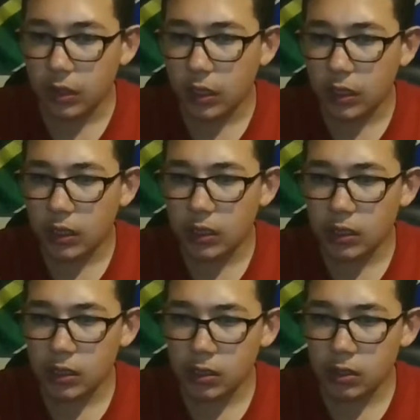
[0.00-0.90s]

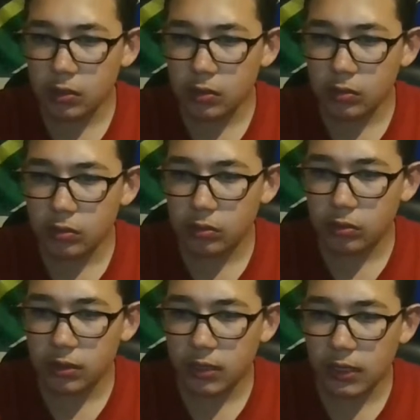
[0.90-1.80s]
6.
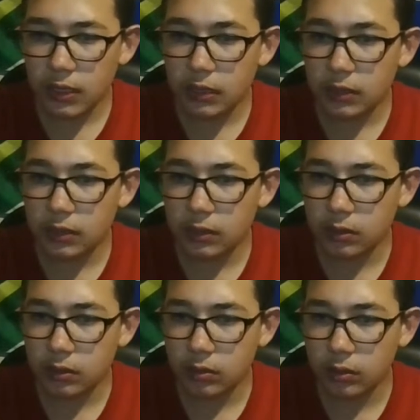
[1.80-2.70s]

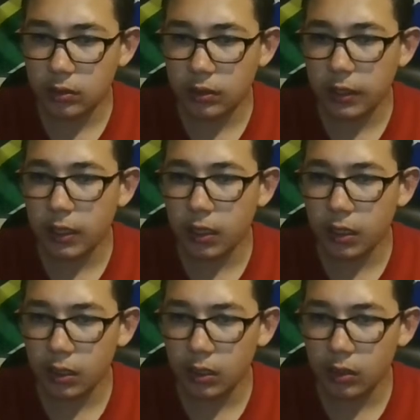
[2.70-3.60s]
Oh, they
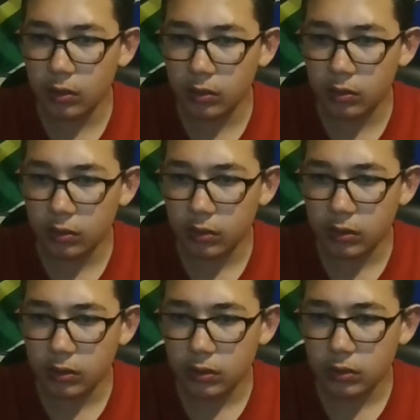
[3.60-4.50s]
are
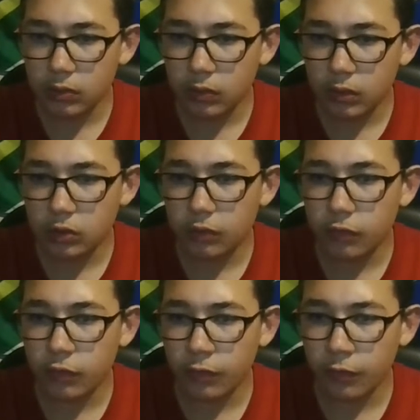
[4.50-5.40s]
1, 2,
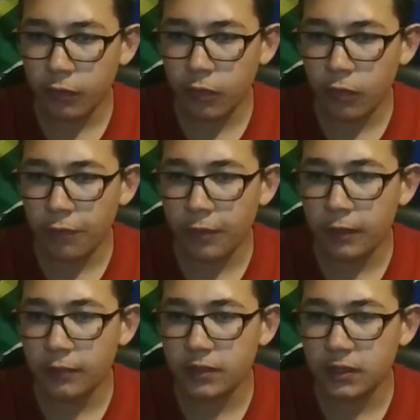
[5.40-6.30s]
3, 4,
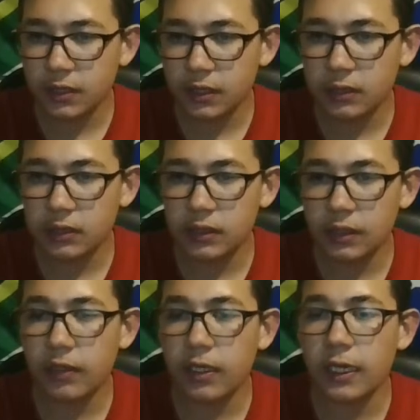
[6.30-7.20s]
5, 6,
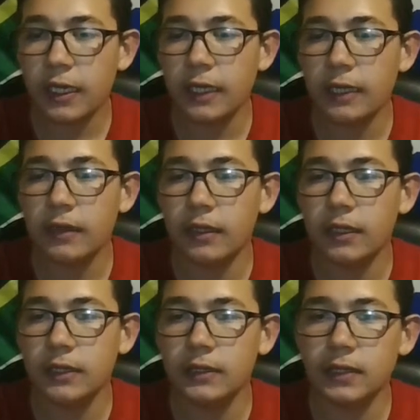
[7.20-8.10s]
7, 8,
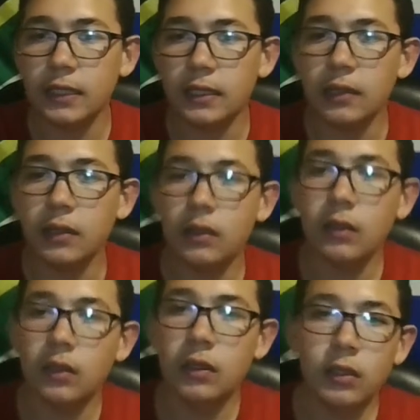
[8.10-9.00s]
9, 10.
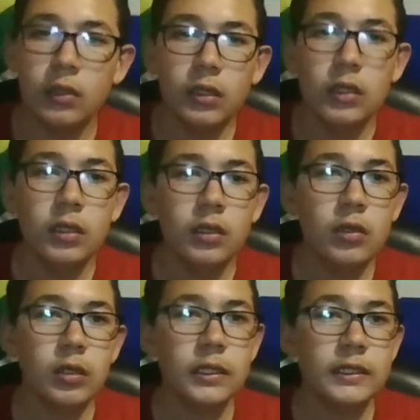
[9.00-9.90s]

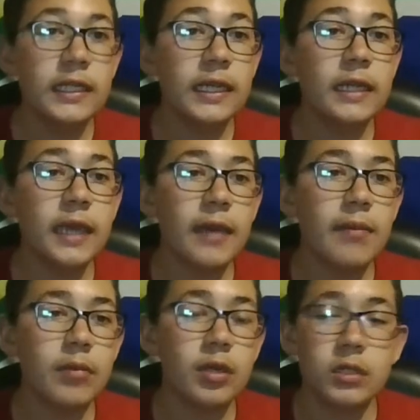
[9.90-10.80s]
On a
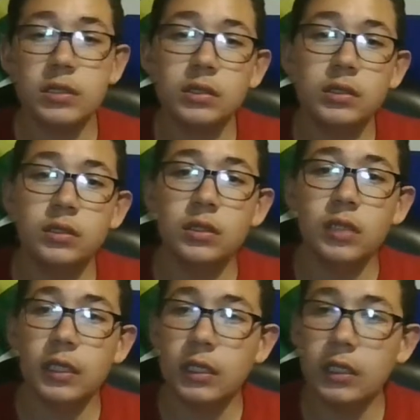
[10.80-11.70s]
10-game
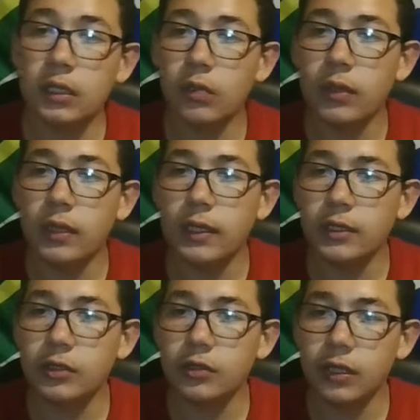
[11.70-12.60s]

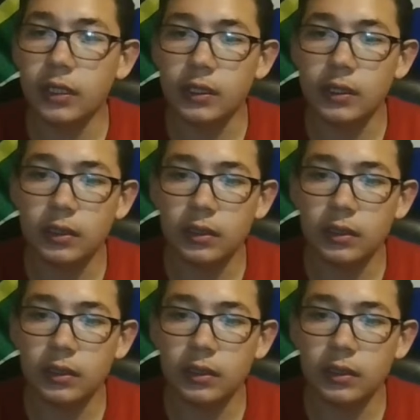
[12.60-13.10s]
winless run.